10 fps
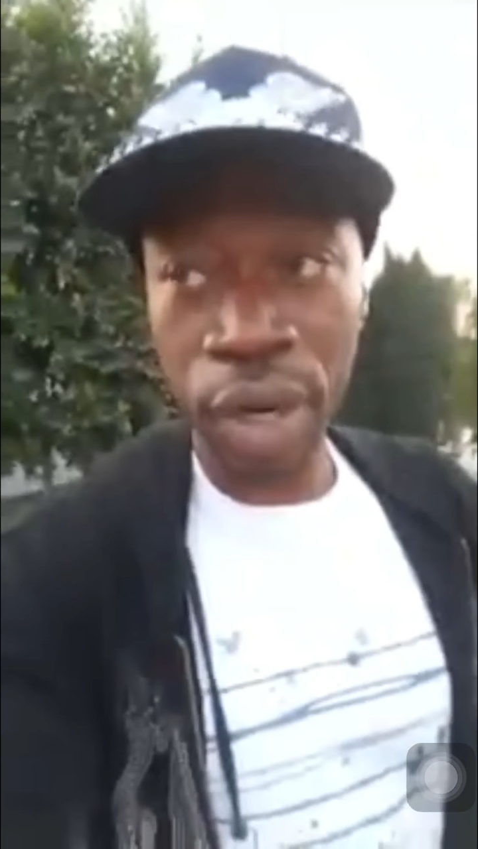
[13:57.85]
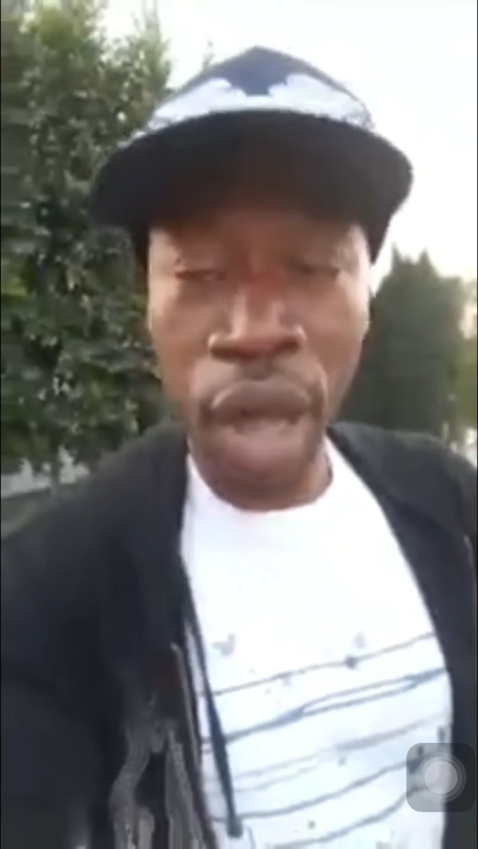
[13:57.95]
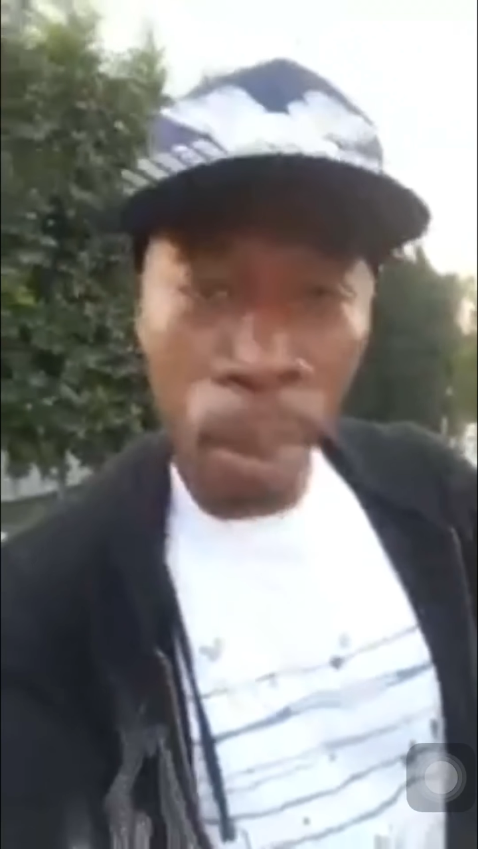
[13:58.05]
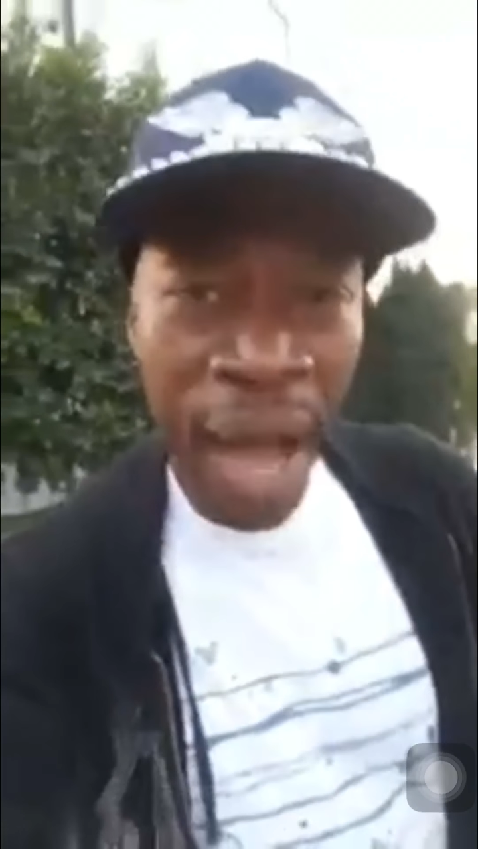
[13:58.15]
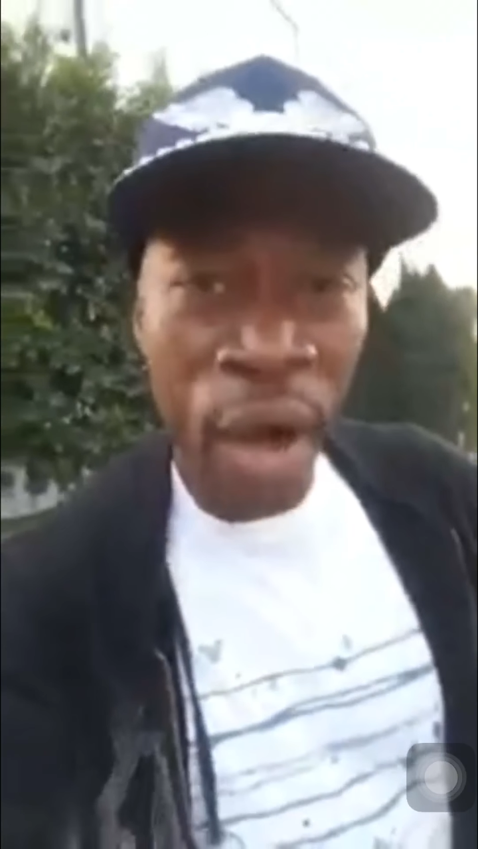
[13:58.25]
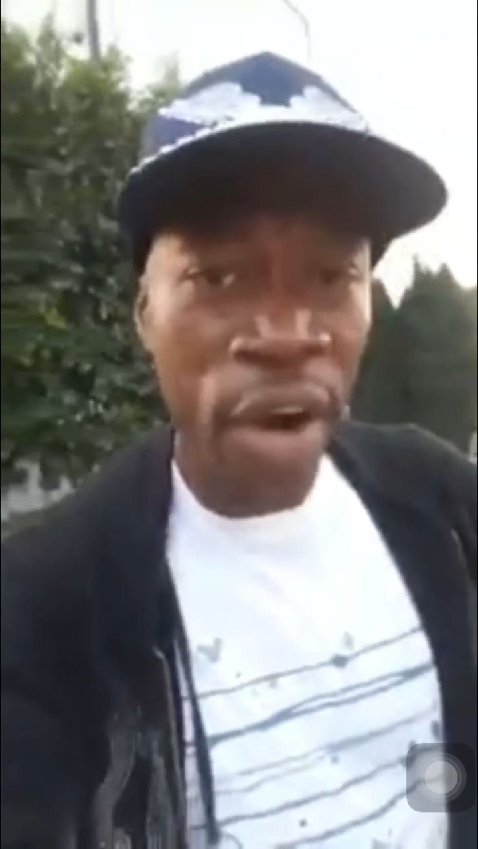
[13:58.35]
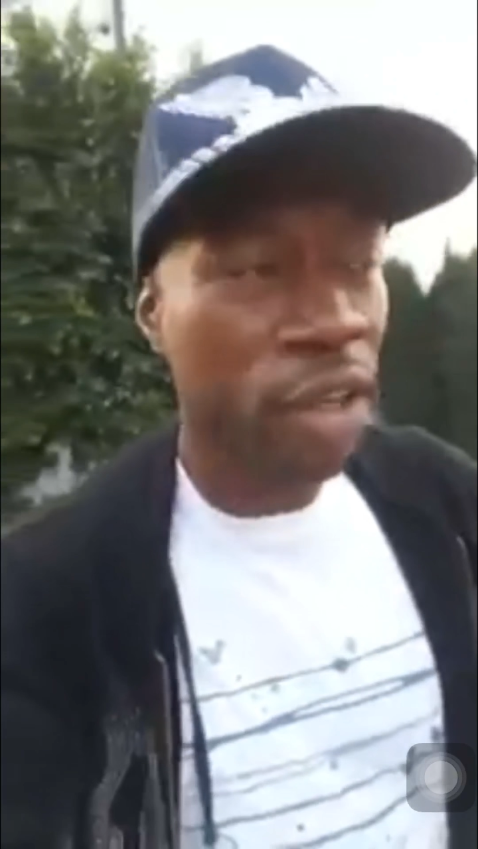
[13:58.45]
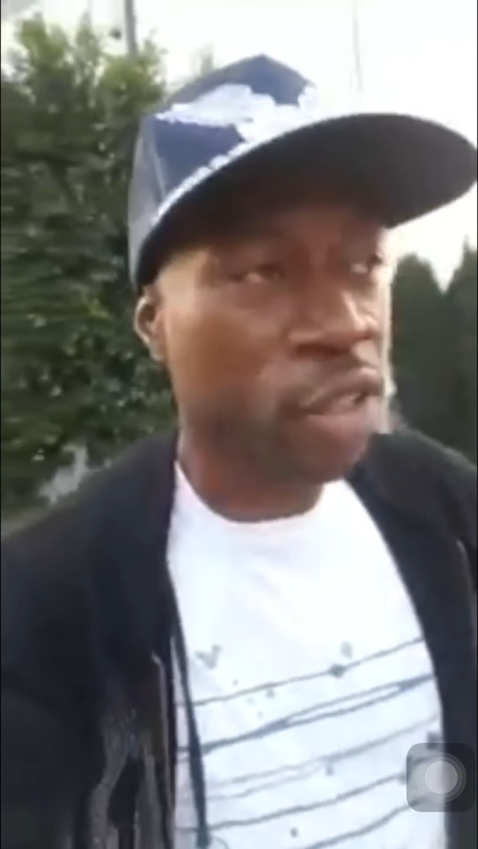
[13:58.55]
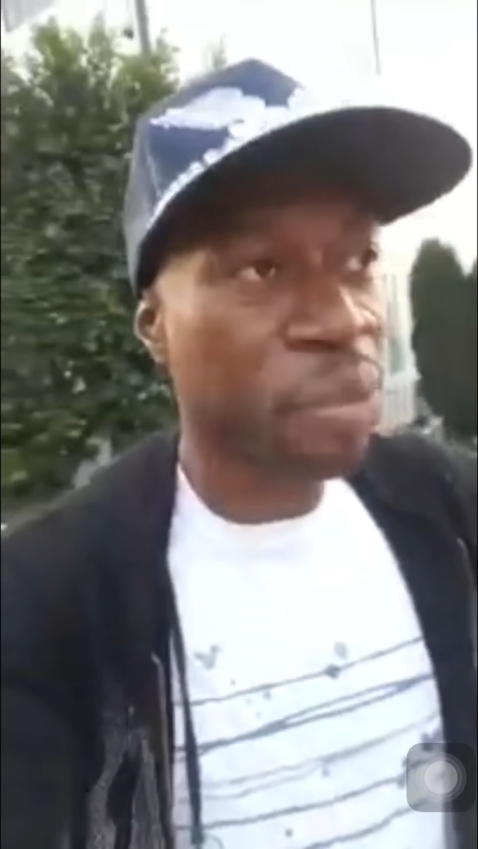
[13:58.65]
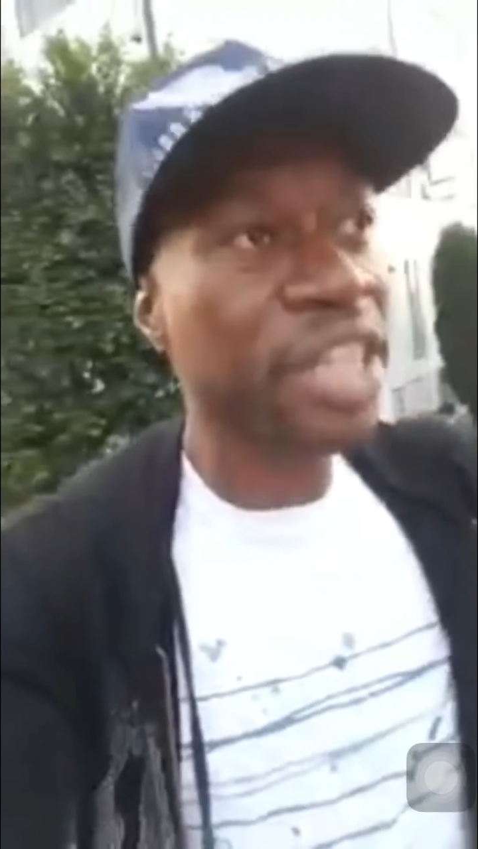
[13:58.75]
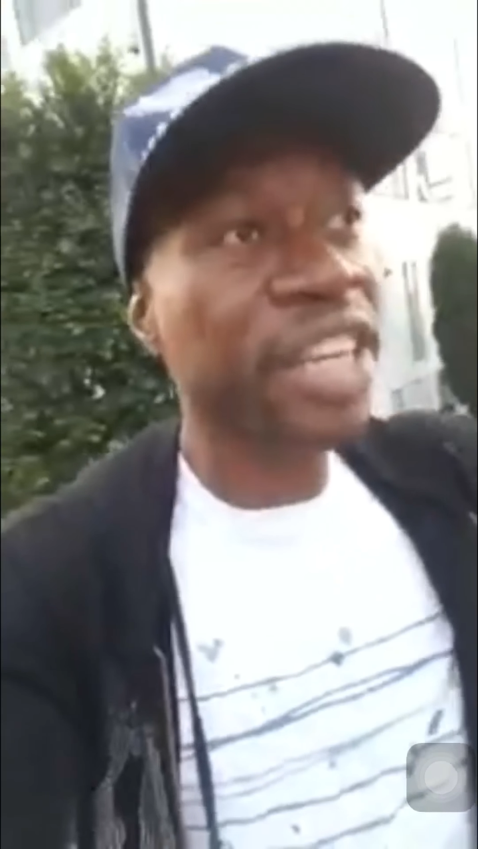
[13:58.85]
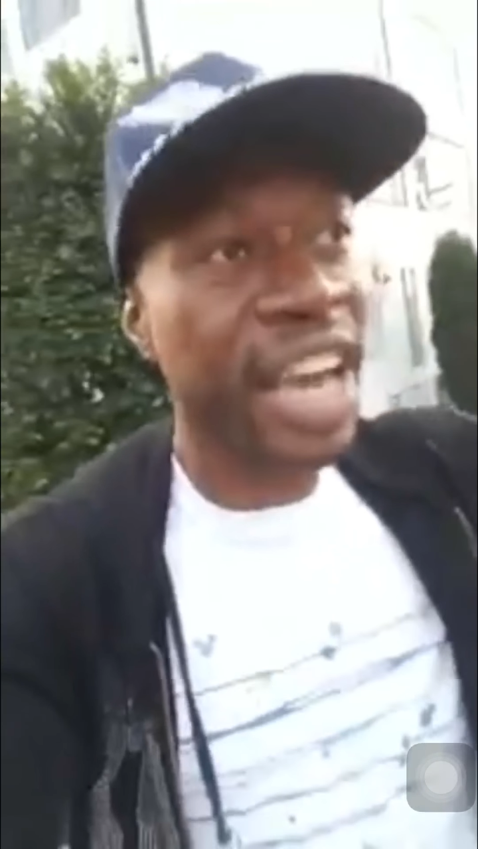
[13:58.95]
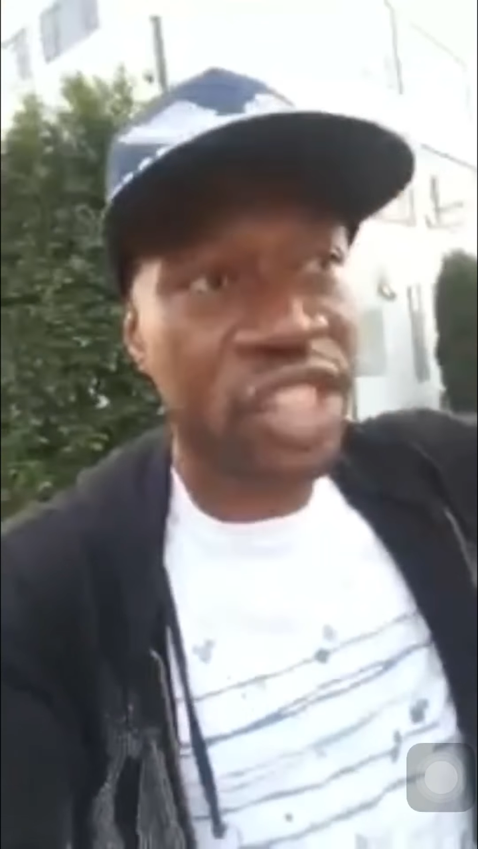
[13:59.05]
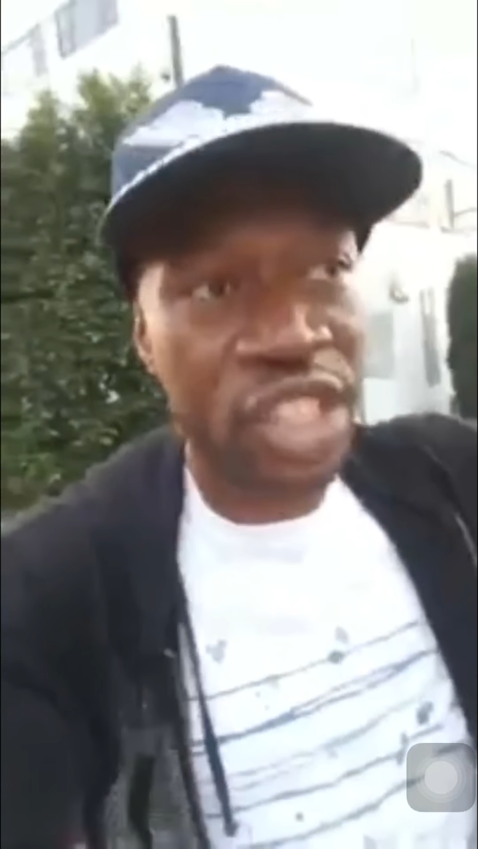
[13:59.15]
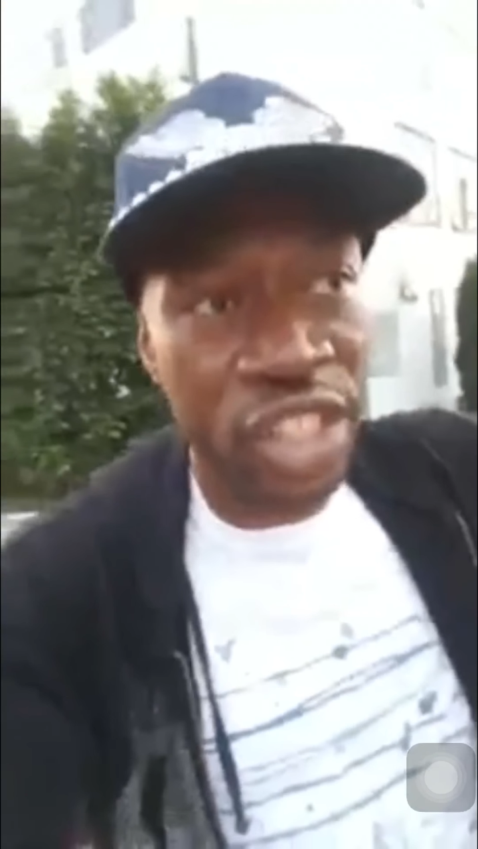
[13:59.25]
about her is me
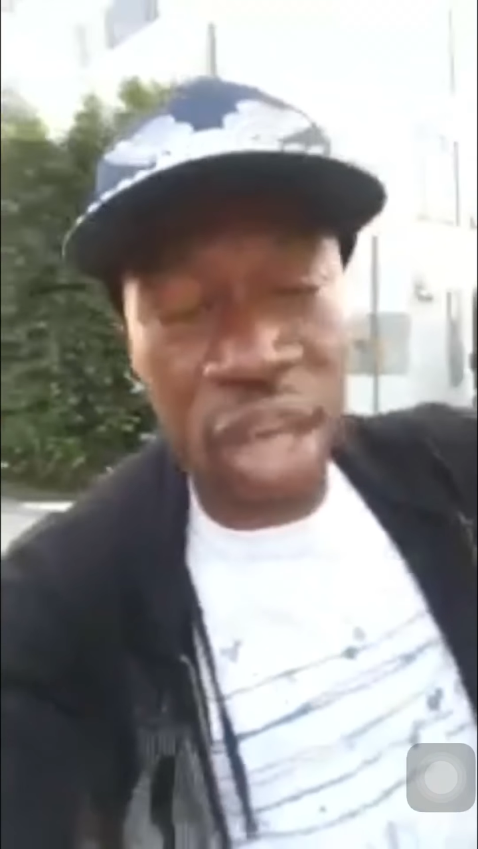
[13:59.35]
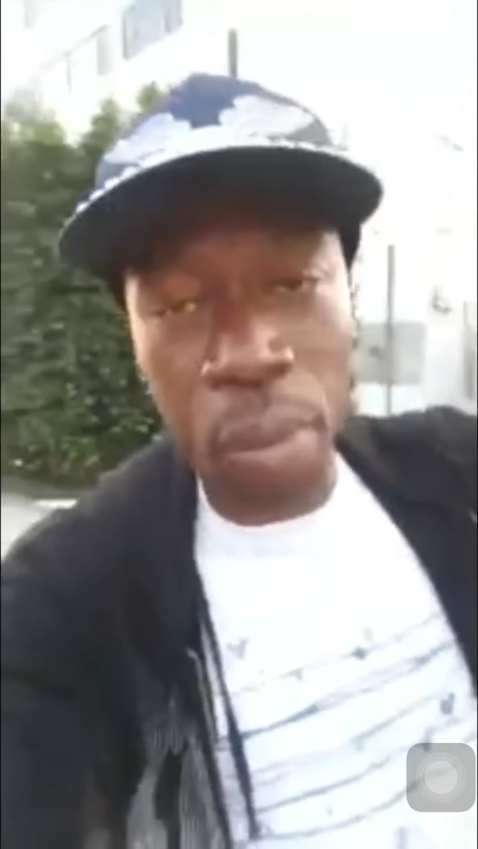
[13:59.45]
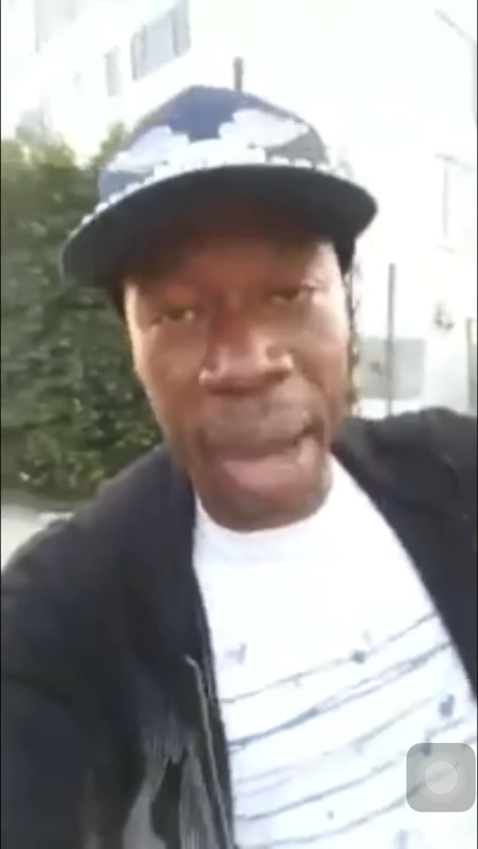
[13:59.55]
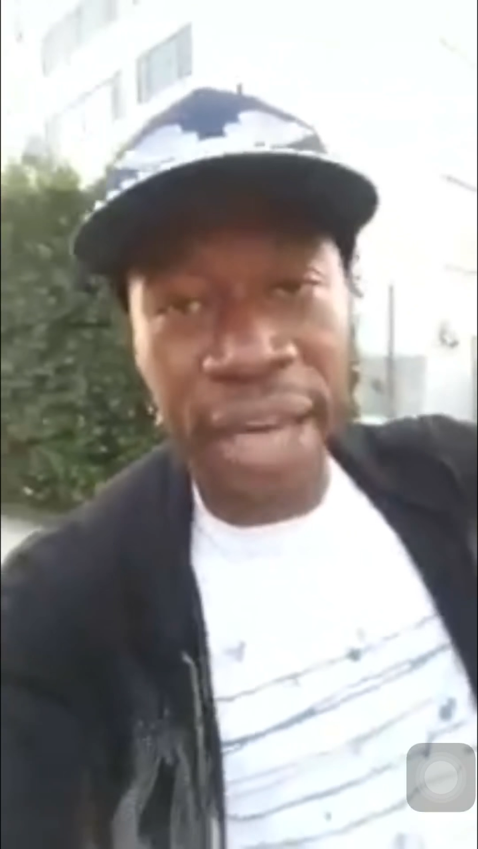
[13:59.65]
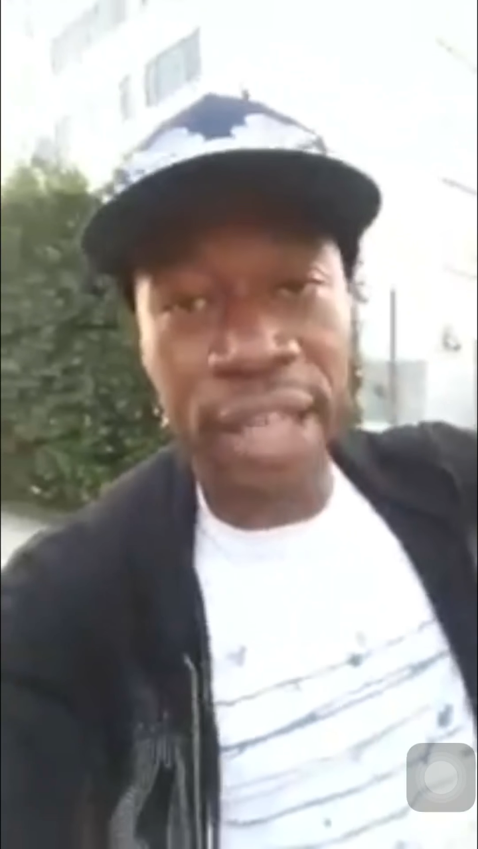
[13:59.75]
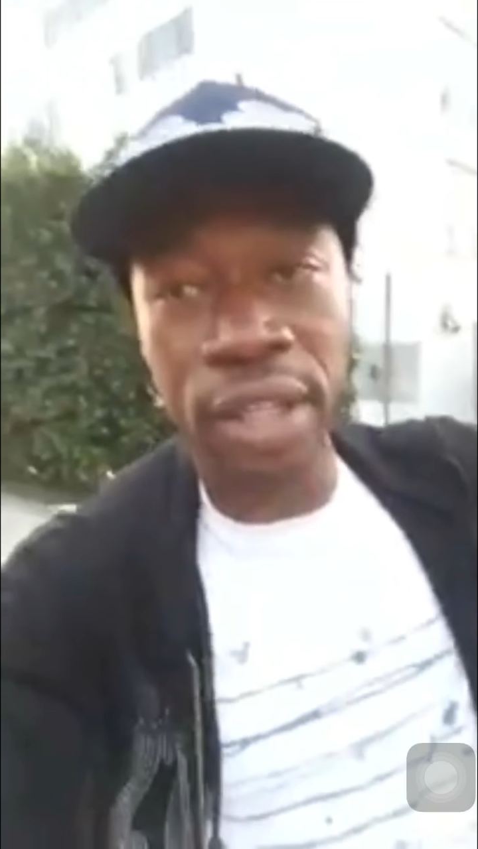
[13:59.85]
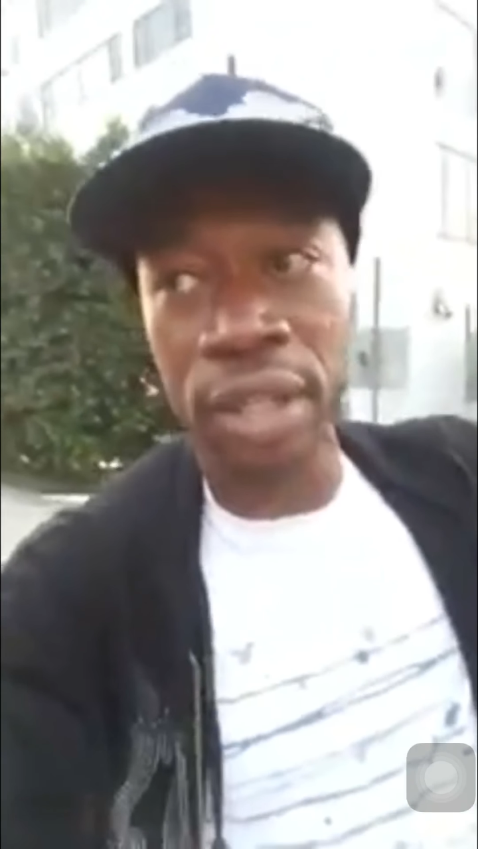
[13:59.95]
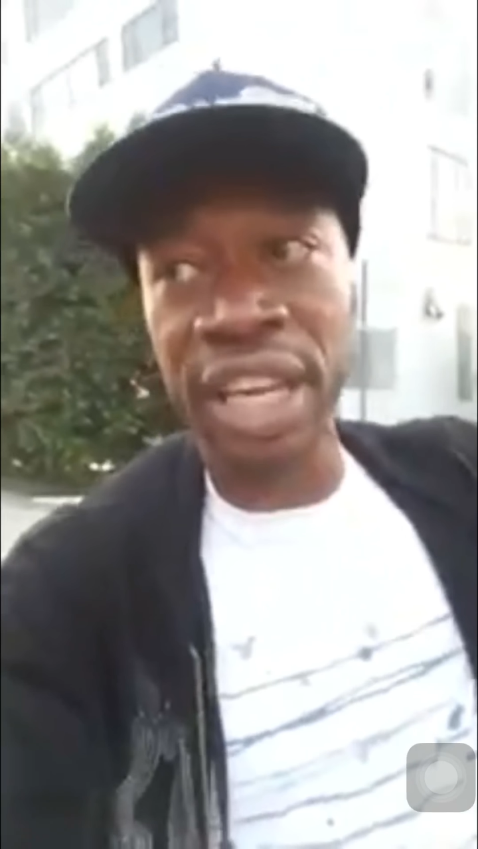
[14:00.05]
catching somebody